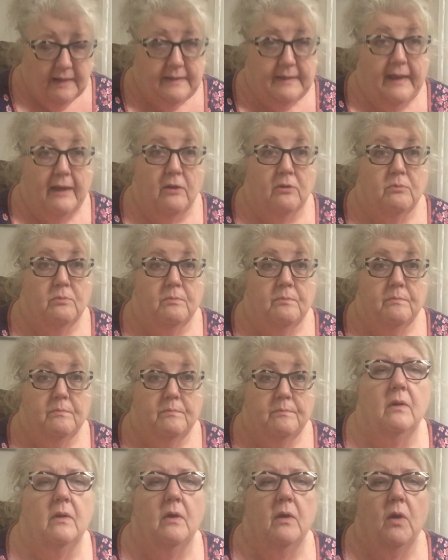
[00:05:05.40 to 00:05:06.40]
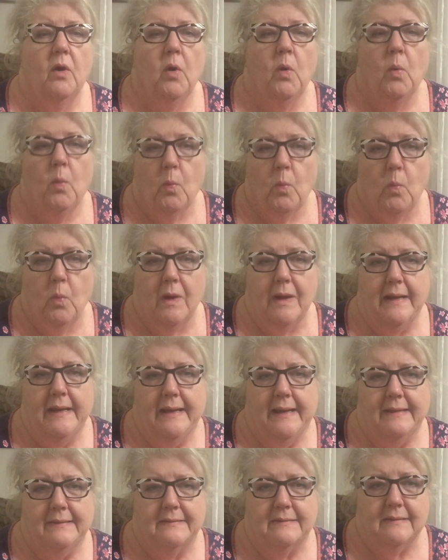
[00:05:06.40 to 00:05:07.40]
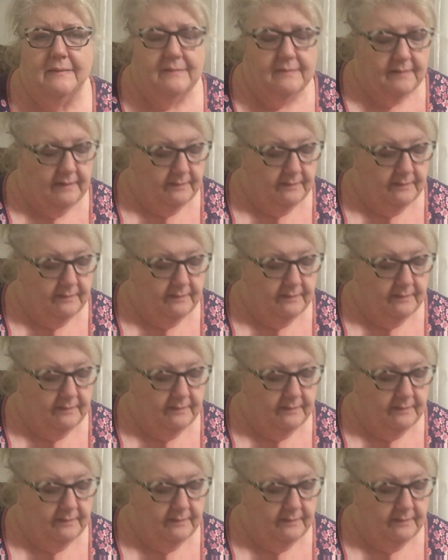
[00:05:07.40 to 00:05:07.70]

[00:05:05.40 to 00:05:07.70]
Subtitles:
Now, what has this